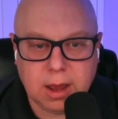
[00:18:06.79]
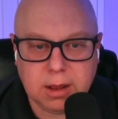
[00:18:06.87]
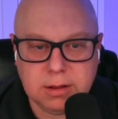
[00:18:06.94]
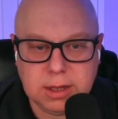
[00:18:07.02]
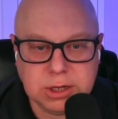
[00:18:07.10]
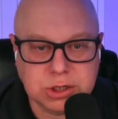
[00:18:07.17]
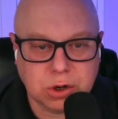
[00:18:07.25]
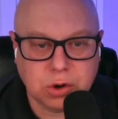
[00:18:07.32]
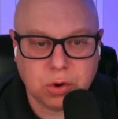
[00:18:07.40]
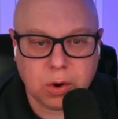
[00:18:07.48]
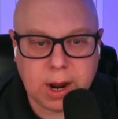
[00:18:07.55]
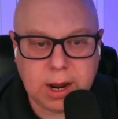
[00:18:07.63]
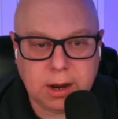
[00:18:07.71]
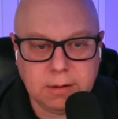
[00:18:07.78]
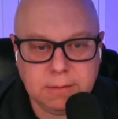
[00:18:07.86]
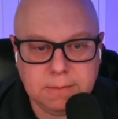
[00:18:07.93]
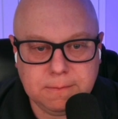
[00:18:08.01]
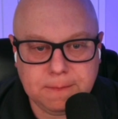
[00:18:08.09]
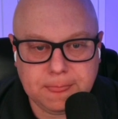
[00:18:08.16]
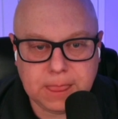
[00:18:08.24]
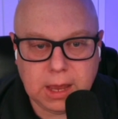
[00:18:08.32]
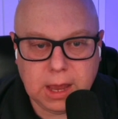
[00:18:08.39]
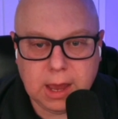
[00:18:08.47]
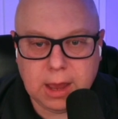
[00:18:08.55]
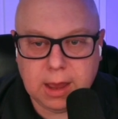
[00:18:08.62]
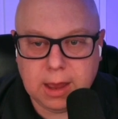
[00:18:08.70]
These are great.
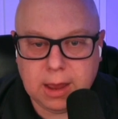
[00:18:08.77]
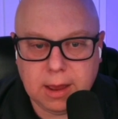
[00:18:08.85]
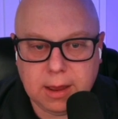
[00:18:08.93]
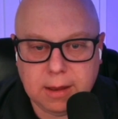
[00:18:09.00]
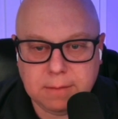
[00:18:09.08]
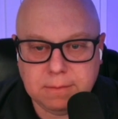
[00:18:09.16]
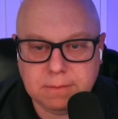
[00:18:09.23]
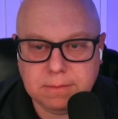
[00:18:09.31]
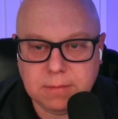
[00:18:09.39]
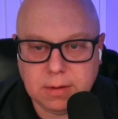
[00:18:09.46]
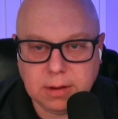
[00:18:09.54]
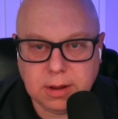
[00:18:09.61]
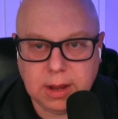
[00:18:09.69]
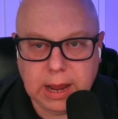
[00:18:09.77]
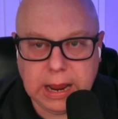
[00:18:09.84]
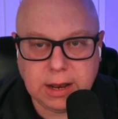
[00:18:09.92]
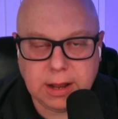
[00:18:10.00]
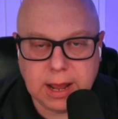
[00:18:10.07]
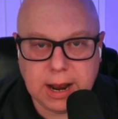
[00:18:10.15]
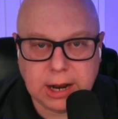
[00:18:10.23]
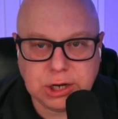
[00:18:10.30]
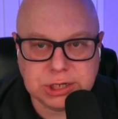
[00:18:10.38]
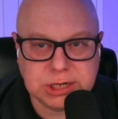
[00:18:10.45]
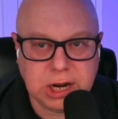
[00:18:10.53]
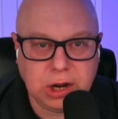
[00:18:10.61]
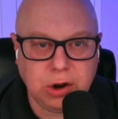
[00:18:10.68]
And then I
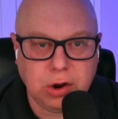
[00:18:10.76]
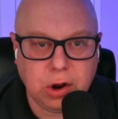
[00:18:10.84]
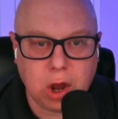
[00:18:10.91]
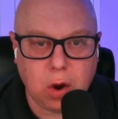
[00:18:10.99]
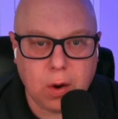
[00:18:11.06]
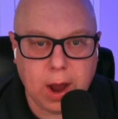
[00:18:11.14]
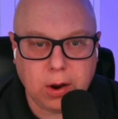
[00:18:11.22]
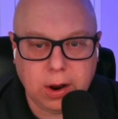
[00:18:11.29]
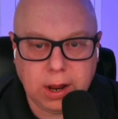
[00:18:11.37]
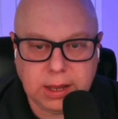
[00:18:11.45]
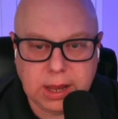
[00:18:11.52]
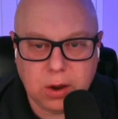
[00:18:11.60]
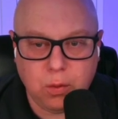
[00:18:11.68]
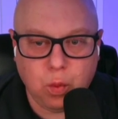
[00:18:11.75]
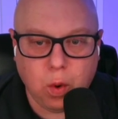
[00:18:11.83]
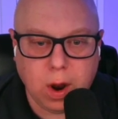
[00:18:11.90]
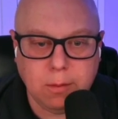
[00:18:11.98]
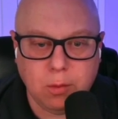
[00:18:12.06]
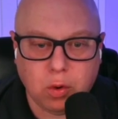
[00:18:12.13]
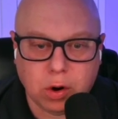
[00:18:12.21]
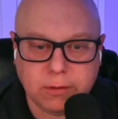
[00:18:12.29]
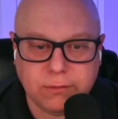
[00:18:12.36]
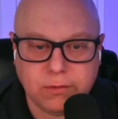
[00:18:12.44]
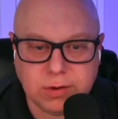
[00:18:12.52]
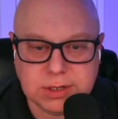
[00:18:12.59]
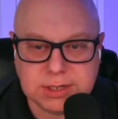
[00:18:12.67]
just need you to go out and get one more
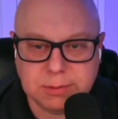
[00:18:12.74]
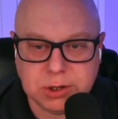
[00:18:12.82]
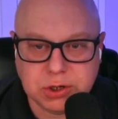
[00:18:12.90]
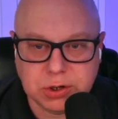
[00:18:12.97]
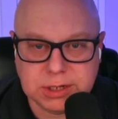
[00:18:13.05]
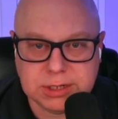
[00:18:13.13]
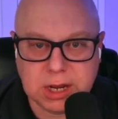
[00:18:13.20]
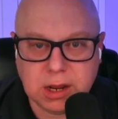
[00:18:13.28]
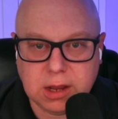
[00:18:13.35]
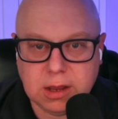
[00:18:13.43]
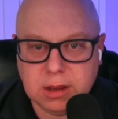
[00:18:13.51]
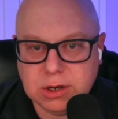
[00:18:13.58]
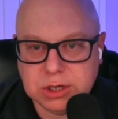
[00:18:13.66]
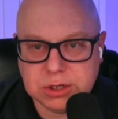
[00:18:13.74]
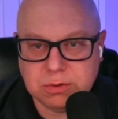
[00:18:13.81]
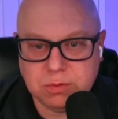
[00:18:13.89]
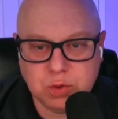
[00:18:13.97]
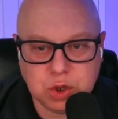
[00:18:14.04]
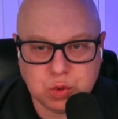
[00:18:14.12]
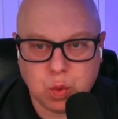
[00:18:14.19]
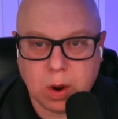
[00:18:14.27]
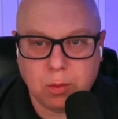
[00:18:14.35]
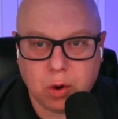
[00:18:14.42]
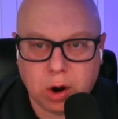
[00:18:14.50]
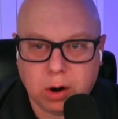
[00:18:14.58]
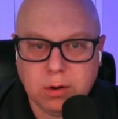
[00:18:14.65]
for symmetry's sake. Just one
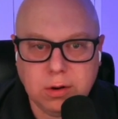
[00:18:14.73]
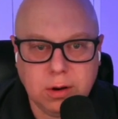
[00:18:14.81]
more.